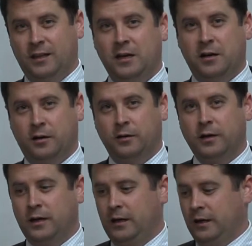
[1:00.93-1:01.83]

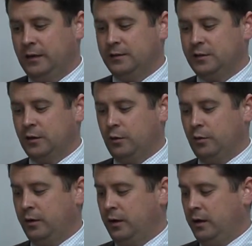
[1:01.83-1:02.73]
year. And
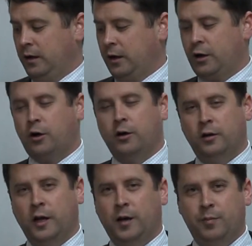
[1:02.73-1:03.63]
so a
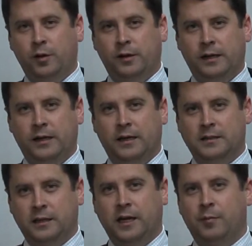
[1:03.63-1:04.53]
current liability
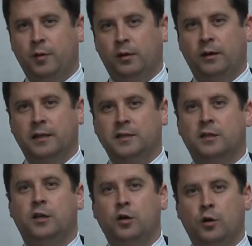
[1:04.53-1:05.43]
is a liability that's
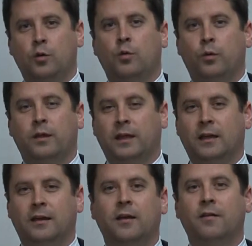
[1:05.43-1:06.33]
due
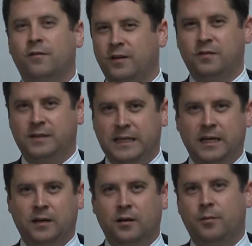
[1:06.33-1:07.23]
within
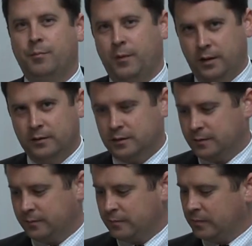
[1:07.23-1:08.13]
15
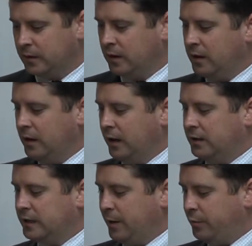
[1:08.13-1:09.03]
months.
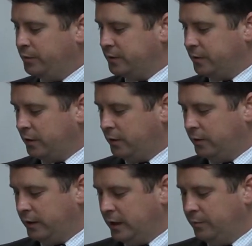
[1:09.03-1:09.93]
Examples of
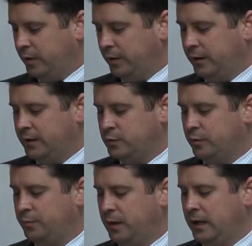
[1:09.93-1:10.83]
current liabilities
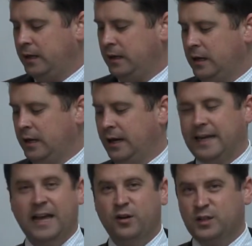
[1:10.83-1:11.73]
would be
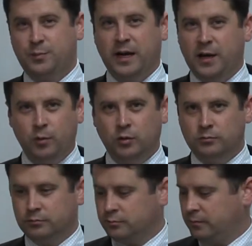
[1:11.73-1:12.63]
accounts payable,
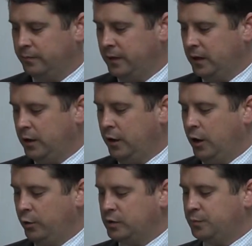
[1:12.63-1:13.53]

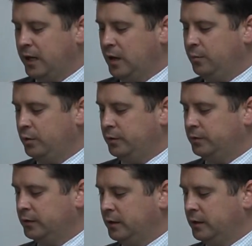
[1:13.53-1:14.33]
notes payable,